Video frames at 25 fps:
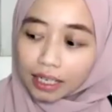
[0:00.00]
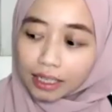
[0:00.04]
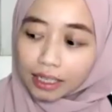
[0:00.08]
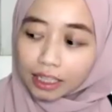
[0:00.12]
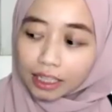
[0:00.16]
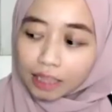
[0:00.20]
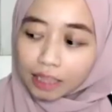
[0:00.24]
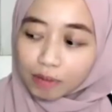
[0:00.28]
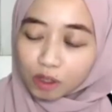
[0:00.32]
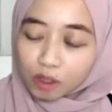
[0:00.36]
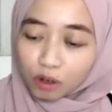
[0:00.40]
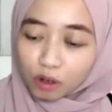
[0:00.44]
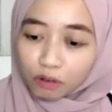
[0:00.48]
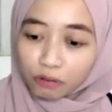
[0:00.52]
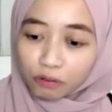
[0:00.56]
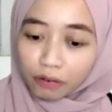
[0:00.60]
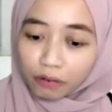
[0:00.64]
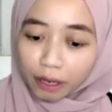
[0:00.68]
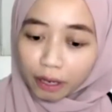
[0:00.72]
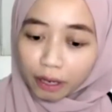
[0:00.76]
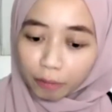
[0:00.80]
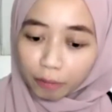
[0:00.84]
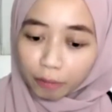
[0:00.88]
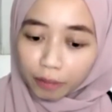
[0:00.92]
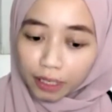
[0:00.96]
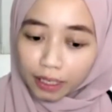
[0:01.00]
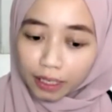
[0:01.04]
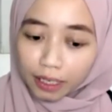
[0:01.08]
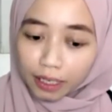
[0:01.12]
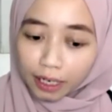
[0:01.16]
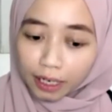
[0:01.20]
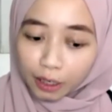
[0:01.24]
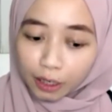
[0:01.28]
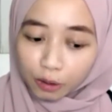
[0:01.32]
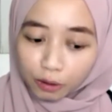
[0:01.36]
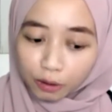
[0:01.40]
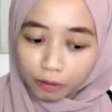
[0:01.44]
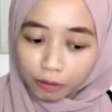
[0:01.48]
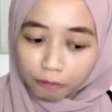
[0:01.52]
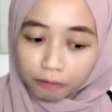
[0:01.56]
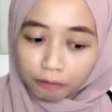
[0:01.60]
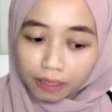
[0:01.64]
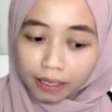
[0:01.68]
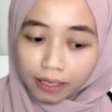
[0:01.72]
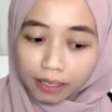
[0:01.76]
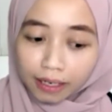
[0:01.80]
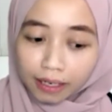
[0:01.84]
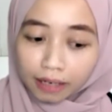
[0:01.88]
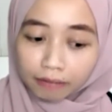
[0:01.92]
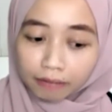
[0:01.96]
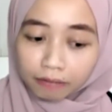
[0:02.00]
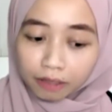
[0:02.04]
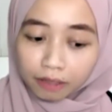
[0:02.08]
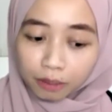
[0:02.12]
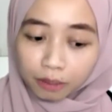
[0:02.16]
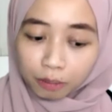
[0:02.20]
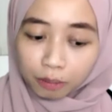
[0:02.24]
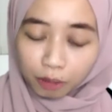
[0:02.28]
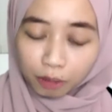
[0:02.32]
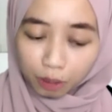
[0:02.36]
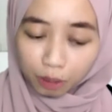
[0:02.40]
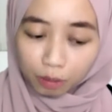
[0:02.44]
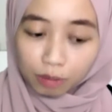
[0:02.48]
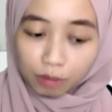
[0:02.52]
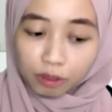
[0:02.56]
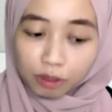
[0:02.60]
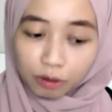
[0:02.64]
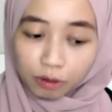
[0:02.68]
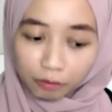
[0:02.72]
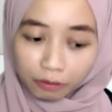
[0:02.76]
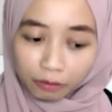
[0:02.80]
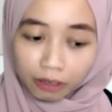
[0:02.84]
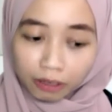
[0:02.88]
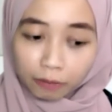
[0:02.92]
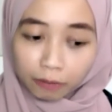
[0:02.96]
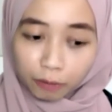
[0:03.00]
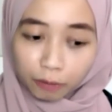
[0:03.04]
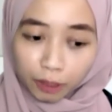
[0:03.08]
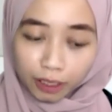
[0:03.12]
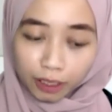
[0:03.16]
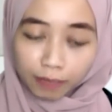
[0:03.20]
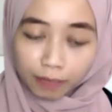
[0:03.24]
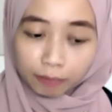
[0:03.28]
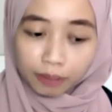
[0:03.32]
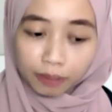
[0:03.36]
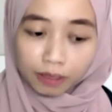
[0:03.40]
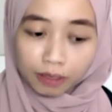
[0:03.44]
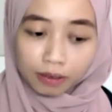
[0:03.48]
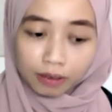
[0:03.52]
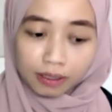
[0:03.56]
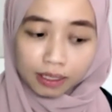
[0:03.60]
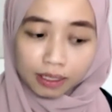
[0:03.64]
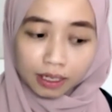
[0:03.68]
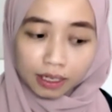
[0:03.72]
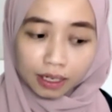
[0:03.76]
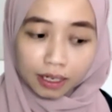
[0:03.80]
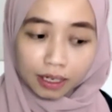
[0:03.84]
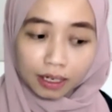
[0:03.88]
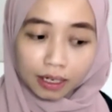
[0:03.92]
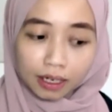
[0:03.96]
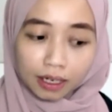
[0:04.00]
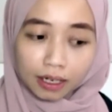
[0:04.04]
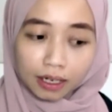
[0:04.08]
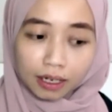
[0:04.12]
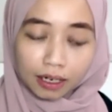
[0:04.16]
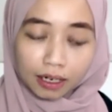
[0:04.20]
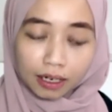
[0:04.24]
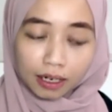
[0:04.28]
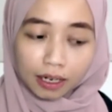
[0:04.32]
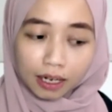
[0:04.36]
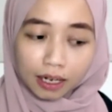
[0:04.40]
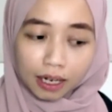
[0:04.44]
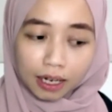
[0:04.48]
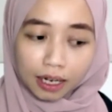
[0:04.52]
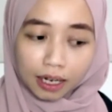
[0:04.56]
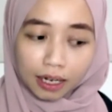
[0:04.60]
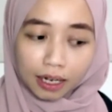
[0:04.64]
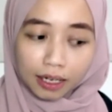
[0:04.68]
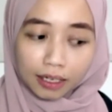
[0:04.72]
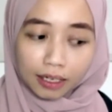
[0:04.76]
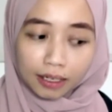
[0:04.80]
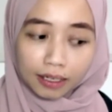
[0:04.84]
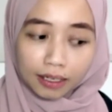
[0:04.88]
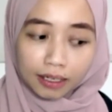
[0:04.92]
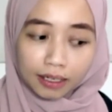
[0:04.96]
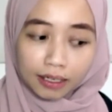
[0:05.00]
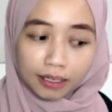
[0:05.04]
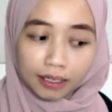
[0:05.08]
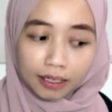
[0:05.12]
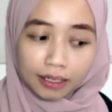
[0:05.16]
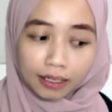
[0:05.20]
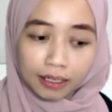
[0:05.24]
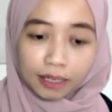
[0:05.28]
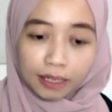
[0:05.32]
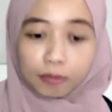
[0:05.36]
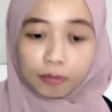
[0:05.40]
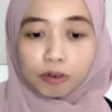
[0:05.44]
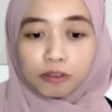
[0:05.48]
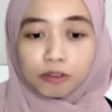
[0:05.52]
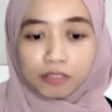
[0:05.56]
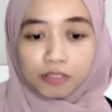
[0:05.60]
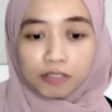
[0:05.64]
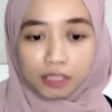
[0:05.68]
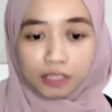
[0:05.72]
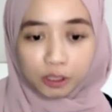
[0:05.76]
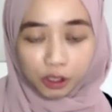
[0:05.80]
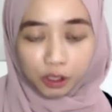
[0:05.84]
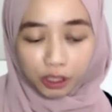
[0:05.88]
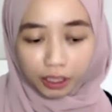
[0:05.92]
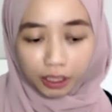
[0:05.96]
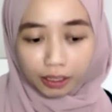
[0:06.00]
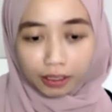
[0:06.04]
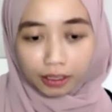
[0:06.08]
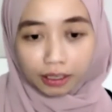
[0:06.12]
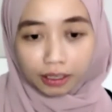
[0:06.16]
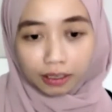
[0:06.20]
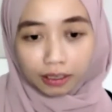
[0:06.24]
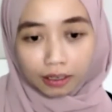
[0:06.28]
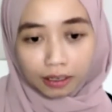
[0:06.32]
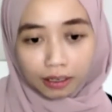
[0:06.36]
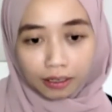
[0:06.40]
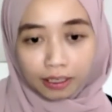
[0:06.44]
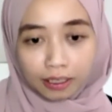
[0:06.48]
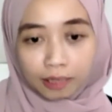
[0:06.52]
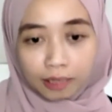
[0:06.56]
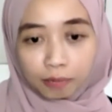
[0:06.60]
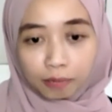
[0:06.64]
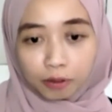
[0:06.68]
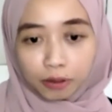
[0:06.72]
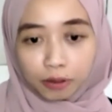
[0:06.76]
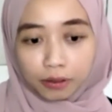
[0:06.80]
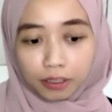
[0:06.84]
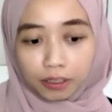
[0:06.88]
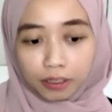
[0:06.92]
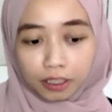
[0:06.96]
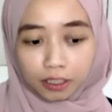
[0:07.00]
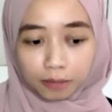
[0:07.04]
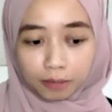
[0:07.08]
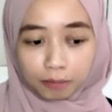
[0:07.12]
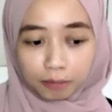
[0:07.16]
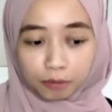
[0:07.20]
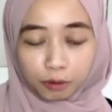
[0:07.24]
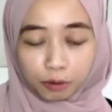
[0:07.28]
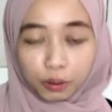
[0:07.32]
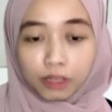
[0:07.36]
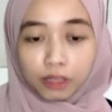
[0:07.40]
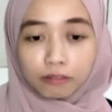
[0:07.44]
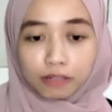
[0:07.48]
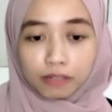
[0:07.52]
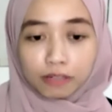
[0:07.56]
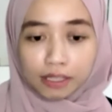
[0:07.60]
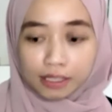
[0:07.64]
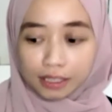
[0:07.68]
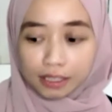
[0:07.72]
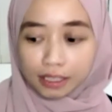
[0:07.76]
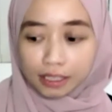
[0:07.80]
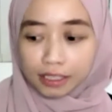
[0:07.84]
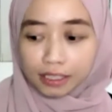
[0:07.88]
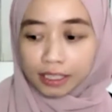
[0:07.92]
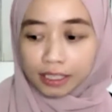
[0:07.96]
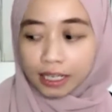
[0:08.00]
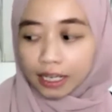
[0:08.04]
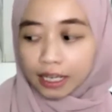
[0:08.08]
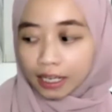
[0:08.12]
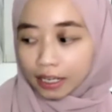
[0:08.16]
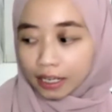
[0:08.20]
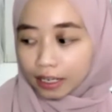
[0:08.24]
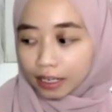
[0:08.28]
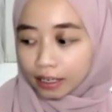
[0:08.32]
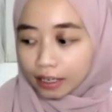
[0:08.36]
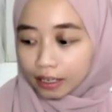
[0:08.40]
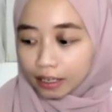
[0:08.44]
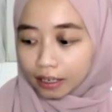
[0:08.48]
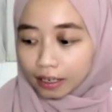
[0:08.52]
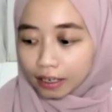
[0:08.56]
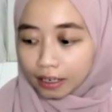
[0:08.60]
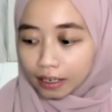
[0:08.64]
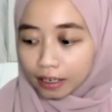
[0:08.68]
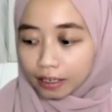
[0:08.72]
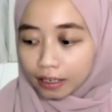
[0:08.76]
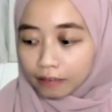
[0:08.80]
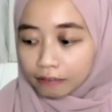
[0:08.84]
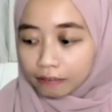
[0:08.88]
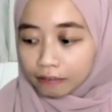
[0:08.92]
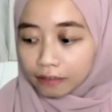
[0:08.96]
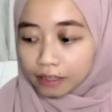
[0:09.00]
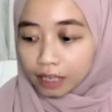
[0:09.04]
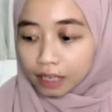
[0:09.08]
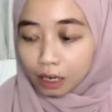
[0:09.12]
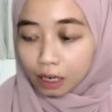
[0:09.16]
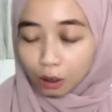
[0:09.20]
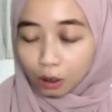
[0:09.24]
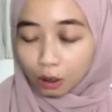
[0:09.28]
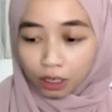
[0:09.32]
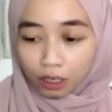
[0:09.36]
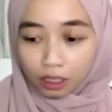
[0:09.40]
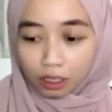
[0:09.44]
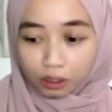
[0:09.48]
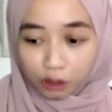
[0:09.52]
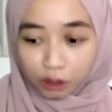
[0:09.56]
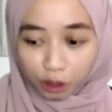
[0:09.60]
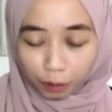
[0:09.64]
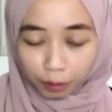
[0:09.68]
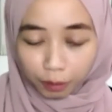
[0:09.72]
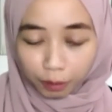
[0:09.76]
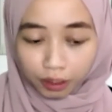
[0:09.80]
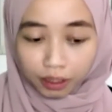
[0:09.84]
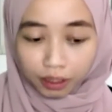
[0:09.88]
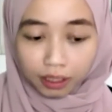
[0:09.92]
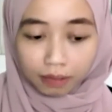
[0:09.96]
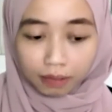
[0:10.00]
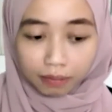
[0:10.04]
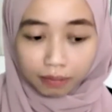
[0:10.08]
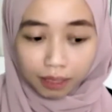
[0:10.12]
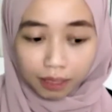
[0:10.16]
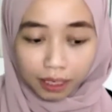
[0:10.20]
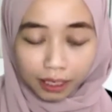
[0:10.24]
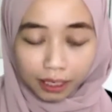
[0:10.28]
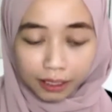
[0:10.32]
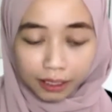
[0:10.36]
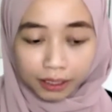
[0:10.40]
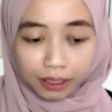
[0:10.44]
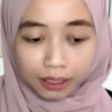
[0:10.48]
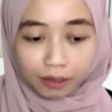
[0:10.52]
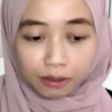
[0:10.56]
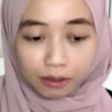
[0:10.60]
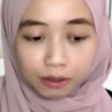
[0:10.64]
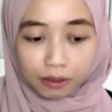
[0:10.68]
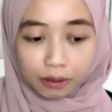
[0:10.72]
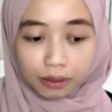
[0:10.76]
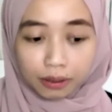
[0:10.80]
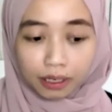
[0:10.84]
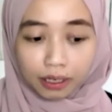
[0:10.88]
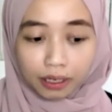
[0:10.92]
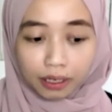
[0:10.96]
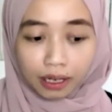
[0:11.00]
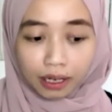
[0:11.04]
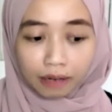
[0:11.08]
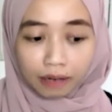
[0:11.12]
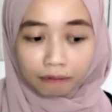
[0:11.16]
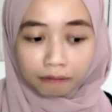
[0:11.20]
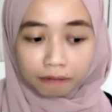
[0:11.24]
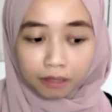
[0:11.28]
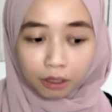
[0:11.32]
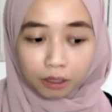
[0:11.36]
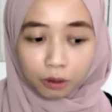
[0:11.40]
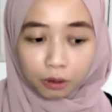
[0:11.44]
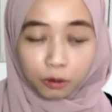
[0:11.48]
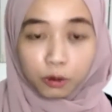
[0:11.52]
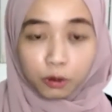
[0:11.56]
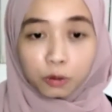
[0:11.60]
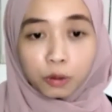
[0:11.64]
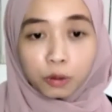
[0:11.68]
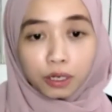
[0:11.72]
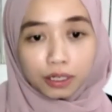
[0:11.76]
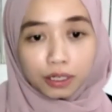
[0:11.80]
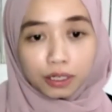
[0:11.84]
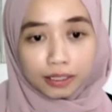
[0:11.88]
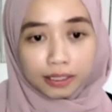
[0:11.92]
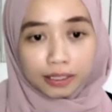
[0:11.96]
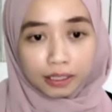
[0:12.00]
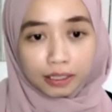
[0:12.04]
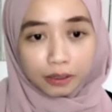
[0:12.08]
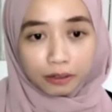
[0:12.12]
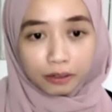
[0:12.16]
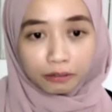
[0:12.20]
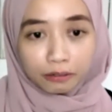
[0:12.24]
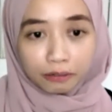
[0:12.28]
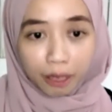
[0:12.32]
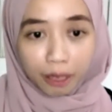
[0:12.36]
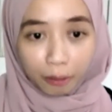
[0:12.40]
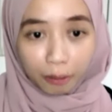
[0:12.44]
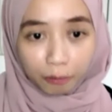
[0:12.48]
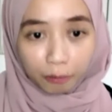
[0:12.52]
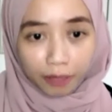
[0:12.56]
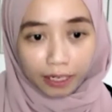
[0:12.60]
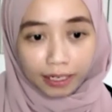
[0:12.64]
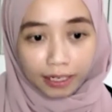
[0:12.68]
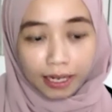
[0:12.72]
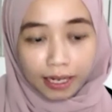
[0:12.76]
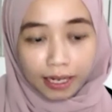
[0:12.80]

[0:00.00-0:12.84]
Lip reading: terms of fabric, I don't really have problems with fabric, because I keep on searching, I keep on doing research. Even a local shop here in Malaysia also, they have a good quality of fabric.